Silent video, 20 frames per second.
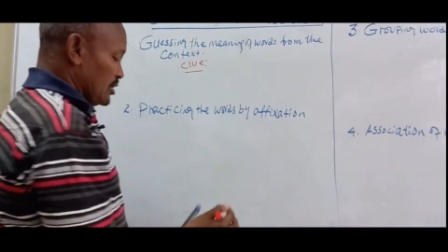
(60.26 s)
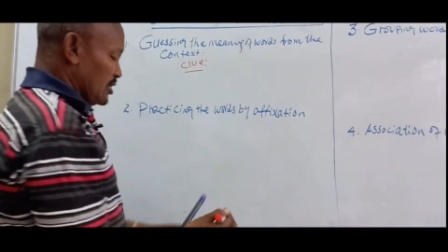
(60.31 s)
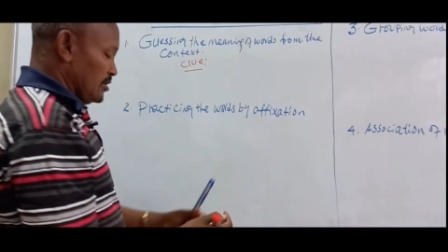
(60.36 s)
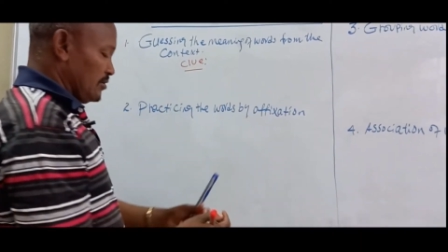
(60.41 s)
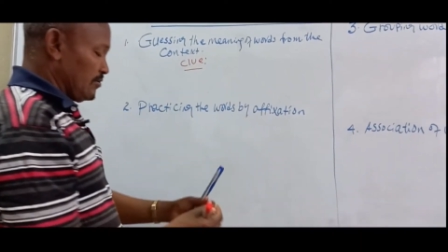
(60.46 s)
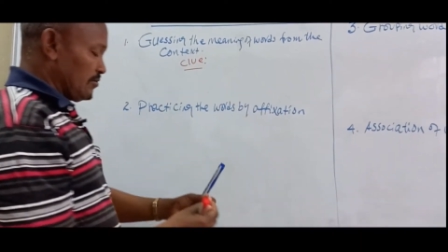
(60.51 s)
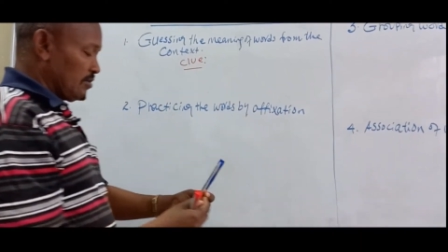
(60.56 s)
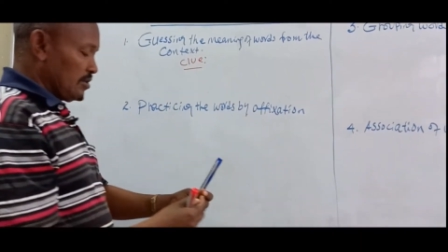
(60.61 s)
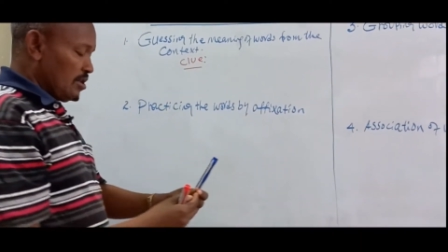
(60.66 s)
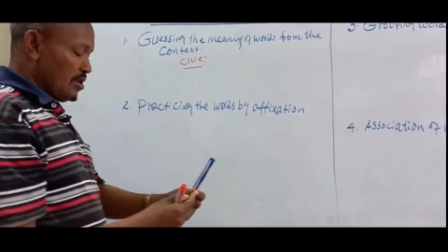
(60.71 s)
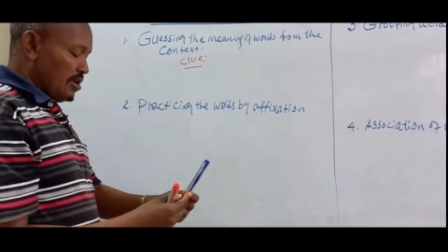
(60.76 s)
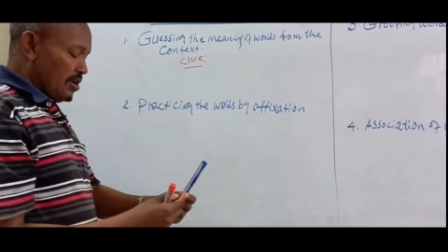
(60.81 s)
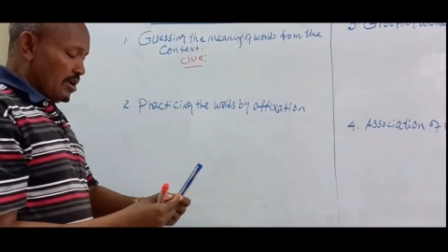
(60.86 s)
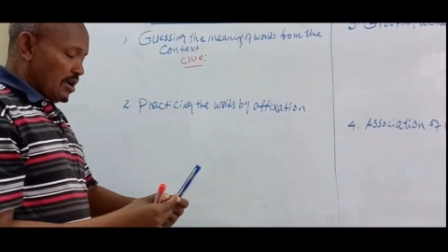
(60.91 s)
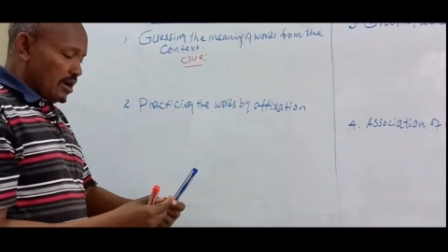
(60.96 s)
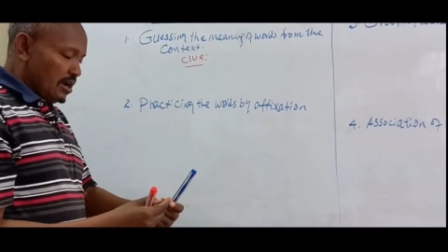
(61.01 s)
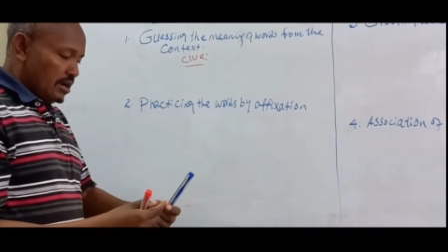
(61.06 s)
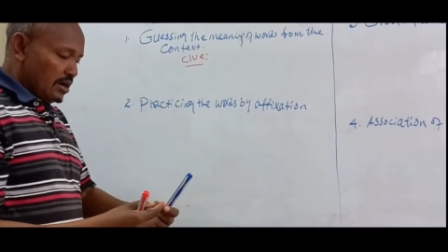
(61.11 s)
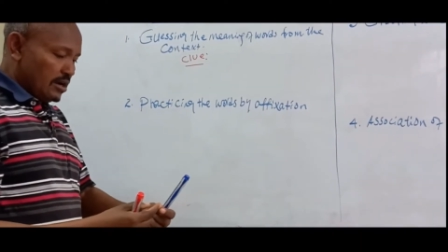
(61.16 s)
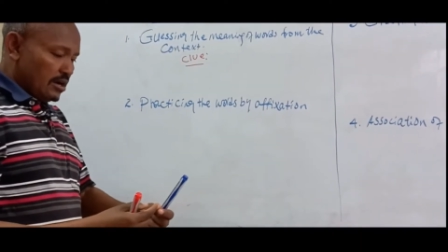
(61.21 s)
give
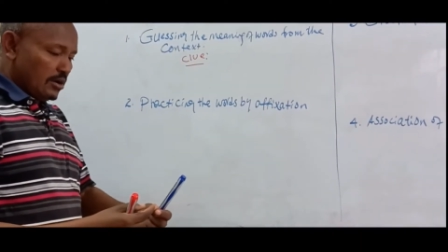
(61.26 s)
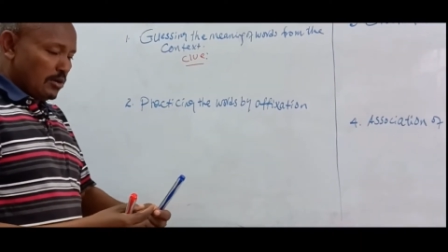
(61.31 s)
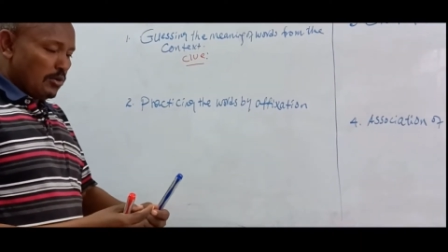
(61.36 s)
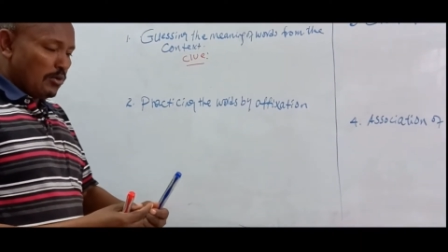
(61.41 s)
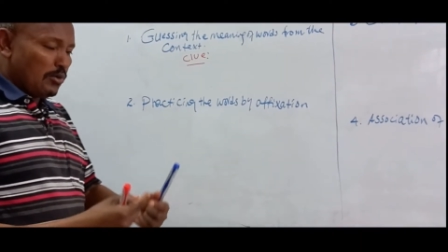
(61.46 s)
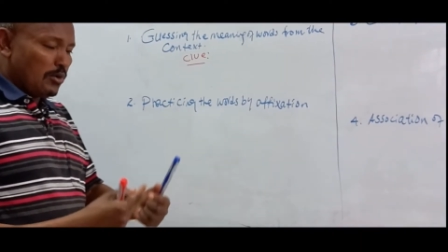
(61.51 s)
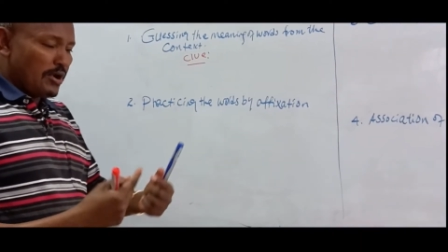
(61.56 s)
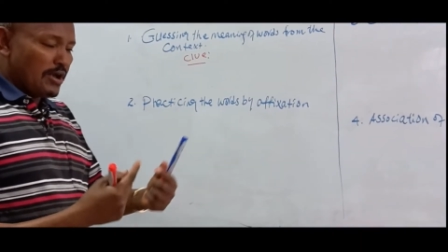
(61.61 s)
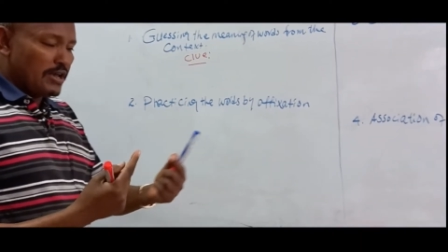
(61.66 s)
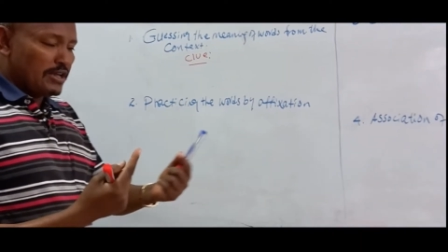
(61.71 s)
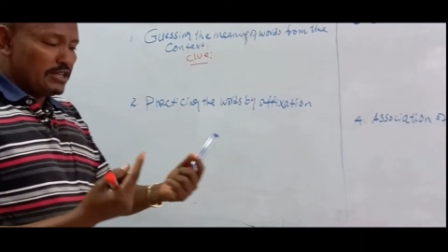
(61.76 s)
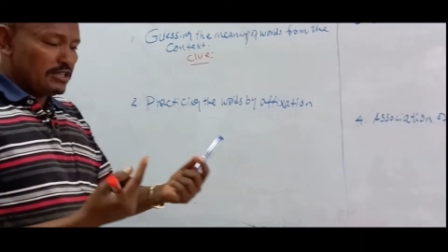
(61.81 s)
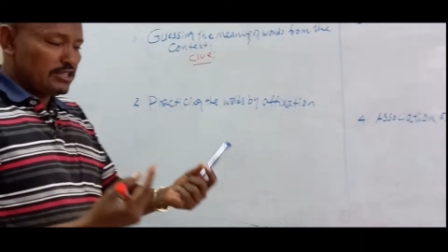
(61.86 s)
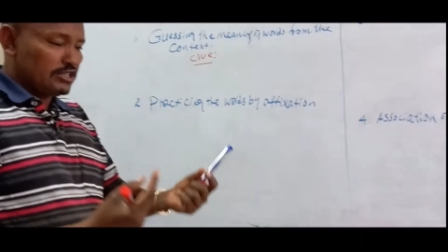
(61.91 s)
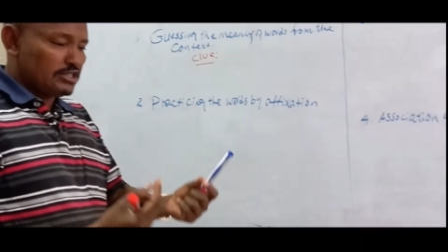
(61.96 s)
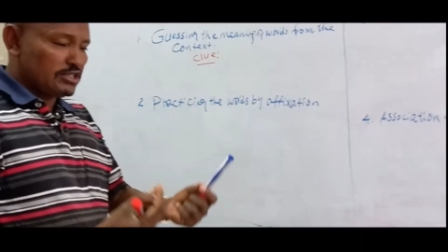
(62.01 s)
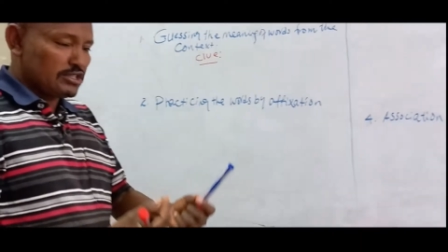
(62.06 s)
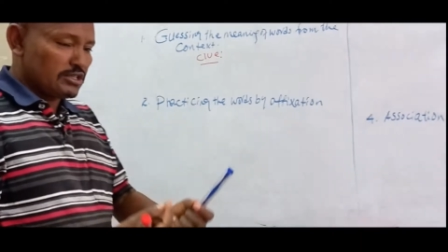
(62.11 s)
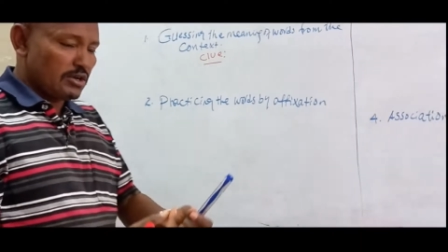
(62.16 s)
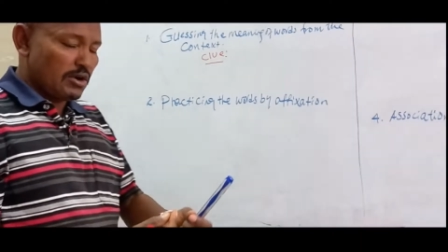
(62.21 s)

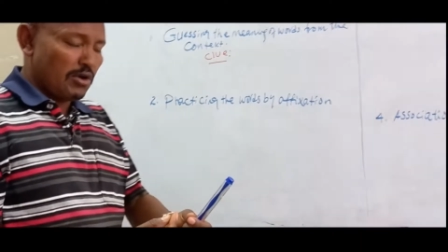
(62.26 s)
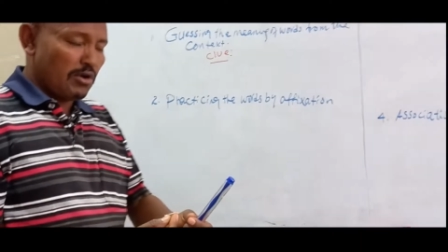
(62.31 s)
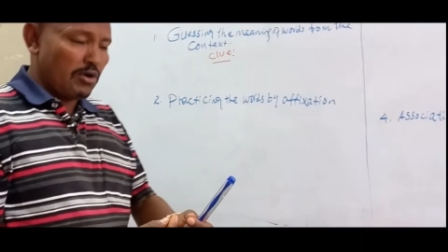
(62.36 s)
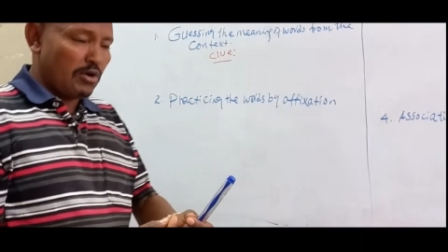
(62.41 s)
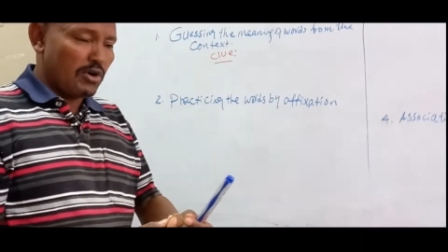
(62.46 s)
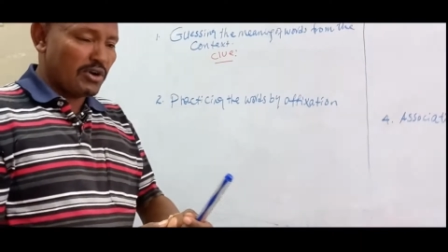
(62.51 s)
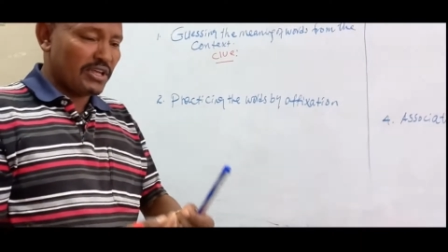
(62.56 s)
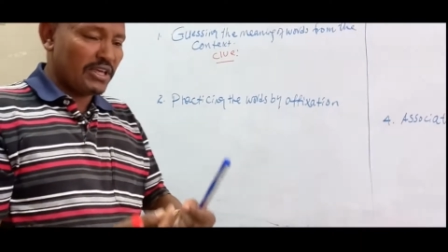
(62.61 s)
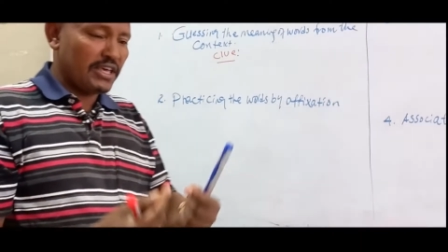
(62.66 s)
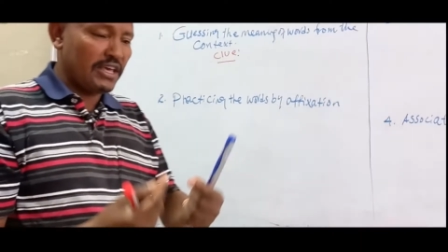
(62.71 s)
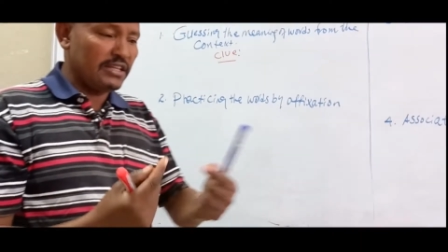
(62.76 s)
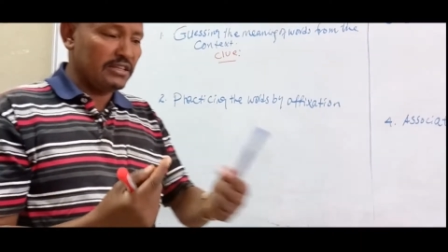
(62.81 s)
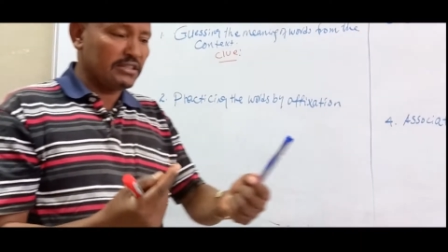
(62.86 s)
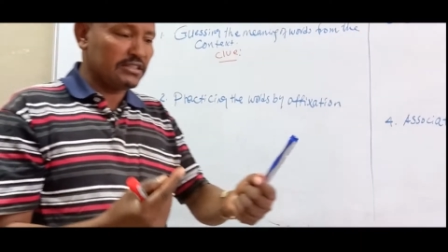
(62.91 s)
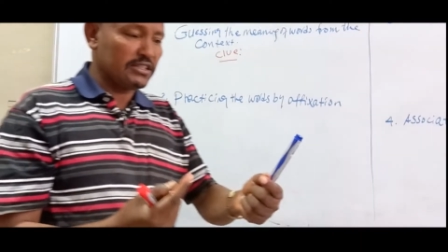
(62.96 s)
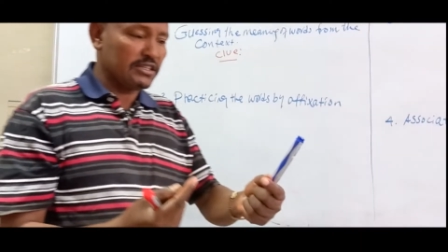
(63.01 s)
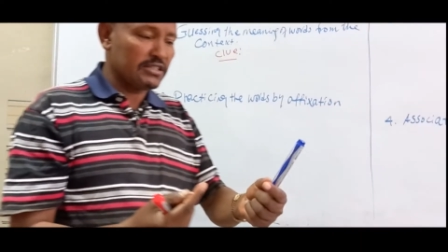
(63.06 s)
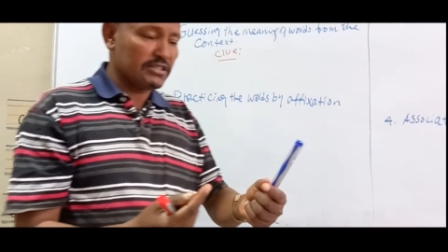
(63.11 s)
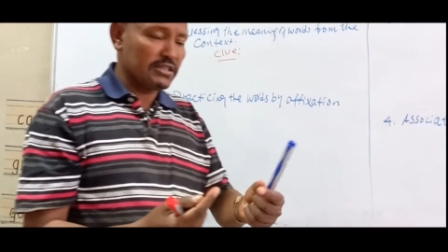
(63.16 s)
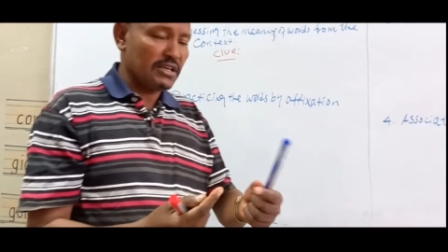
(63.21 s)
ways or
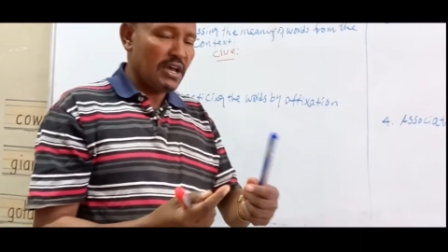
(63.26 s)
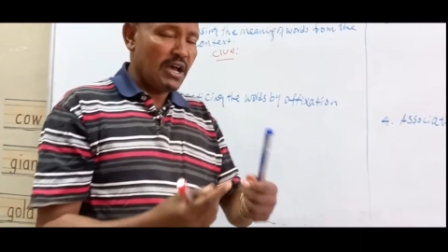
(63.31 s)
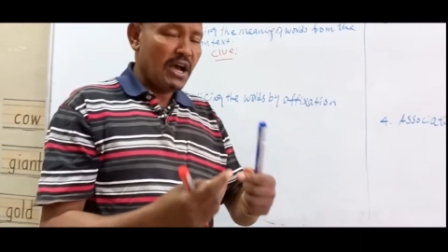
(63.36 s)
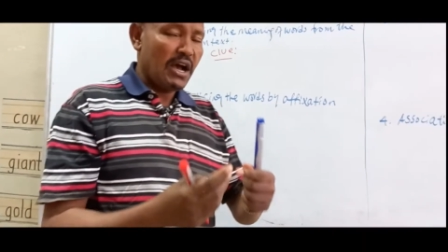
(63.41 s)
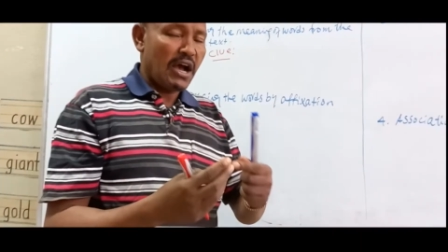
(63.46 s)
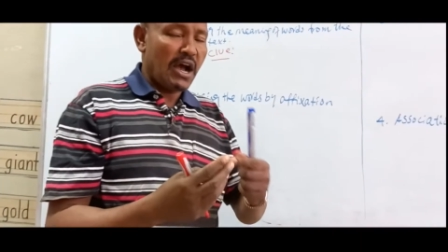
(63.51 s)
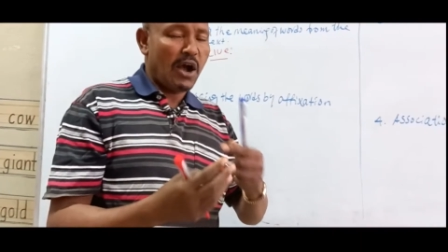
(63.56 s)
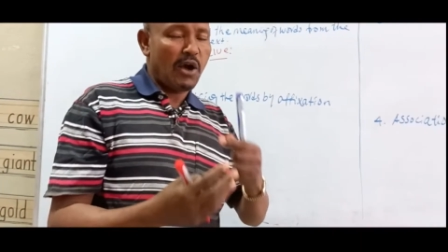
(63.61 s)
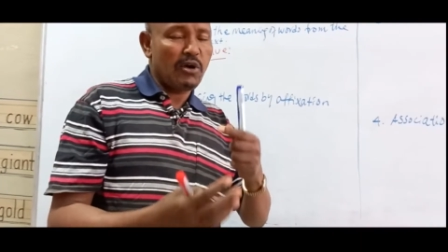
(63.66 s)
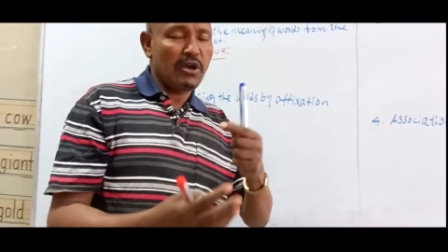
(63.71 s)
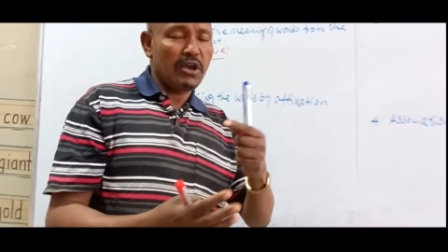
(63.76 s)
hints how